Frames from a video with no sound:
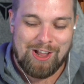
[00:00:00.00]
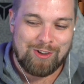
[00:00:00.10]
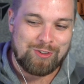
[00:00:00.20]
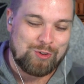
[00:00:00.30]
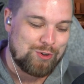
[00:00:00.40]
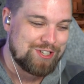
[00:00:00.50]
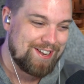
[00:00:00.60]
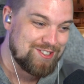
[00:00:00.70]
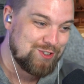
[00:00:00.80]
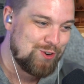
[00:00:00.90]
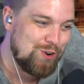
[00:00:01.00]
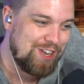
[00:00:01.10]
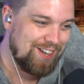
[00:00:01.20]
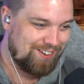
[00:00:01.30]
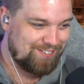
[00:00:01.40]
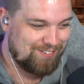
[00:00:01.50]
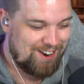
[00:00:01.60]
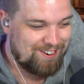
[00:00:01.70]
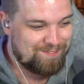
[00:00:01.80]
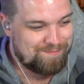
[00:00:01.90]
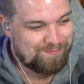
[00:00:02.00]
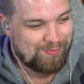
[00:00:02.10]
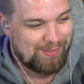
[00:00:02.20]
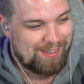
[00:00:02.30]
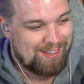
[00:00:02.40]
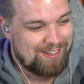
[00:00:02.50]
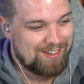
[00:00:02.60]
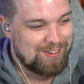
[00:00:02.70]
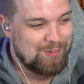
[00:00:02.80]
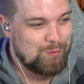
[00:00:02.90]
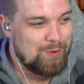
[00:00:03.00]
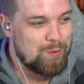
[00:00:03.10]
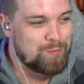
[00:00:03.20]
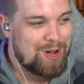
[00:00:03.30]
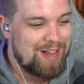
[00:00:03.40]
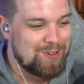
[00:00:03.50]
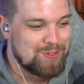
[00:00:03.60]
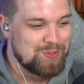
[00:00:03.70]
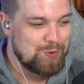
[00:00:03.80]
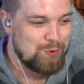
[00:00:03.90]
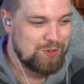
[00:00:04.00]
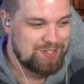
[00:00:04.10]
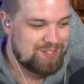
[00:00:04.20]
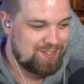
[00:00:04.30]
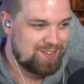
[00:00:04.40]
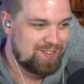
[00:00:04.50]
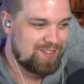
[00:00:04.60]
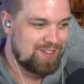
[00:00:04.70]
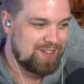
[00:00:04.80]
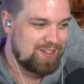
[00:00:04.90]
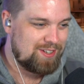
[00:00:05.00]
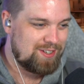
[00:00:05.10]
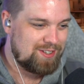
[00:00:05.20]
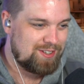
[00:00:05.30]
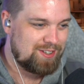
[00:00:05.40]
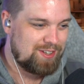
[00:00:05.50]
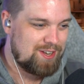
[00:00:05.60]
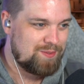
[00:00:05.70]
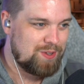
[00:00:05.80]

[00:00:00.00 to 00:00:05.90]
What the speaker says: Dokja is cooking, right? We will buy your stories. Yep.